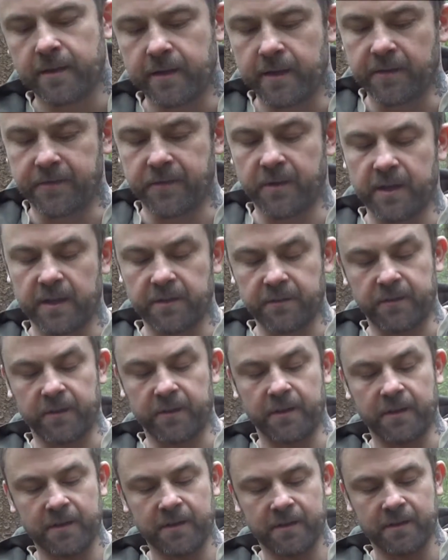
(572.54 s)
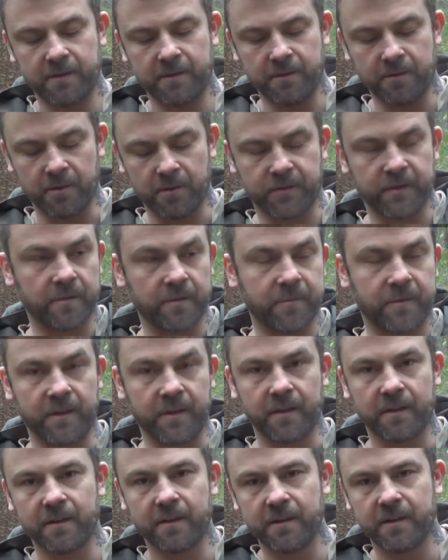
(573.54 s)
If you're hunting or
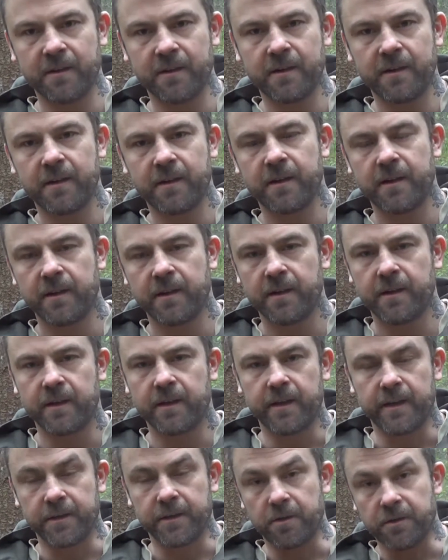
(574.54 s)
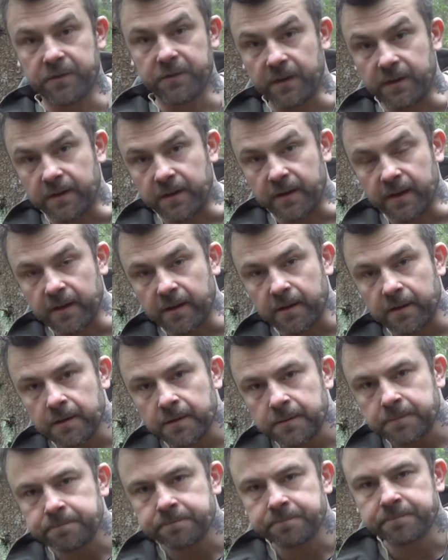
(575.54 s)
something and you're sitting and
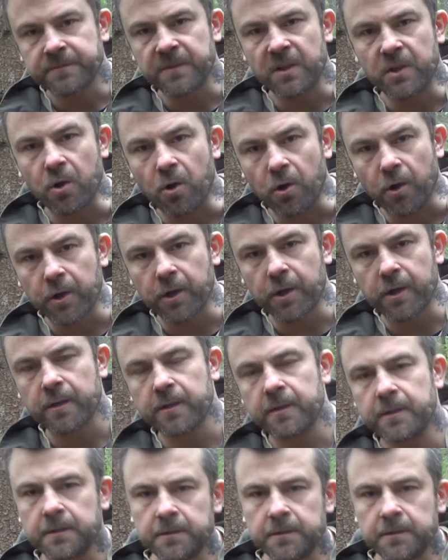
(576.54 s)
lurk